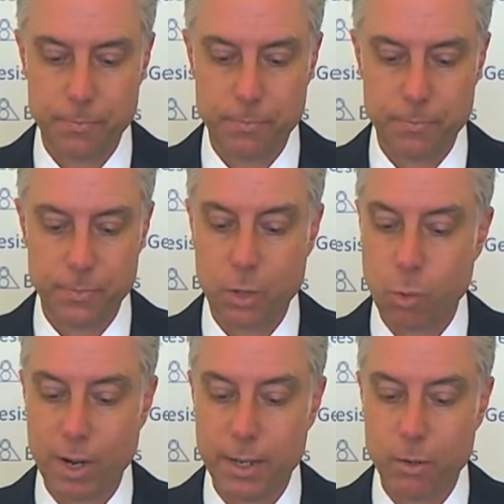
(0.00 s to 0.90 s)
The
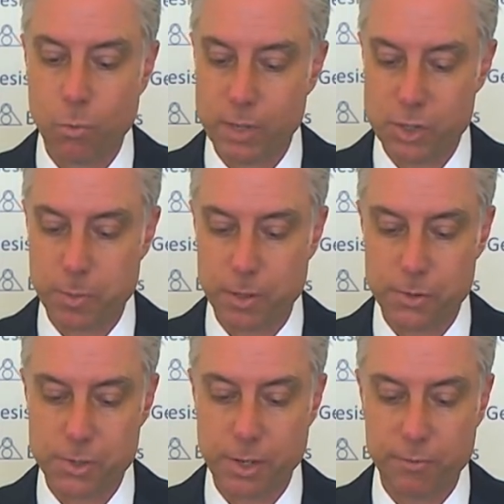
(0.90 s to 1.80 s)
quiet
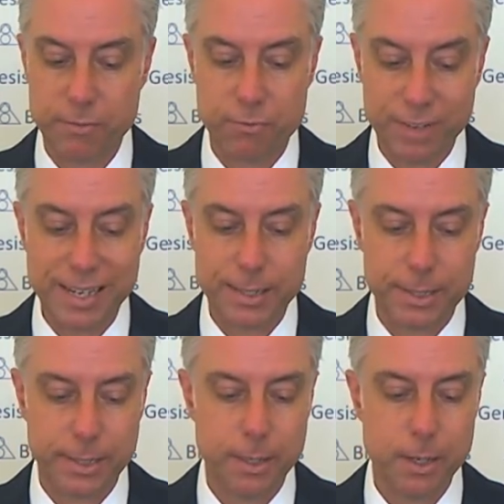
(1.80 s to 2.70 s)
whispers of
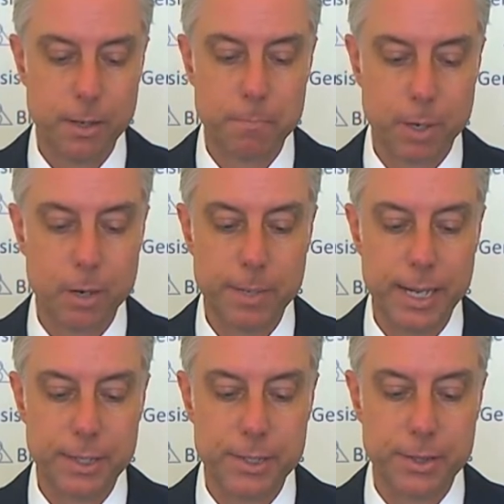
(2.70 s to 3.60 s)
infinity
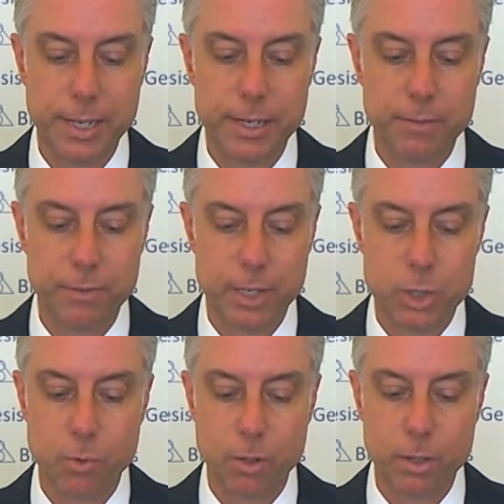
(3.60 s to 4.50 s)
permeate the
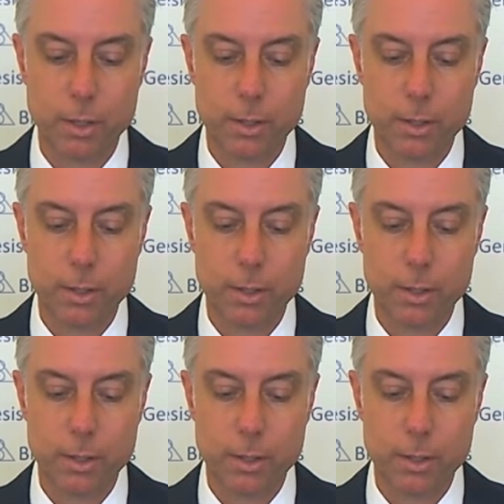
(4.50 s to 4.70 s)
individual,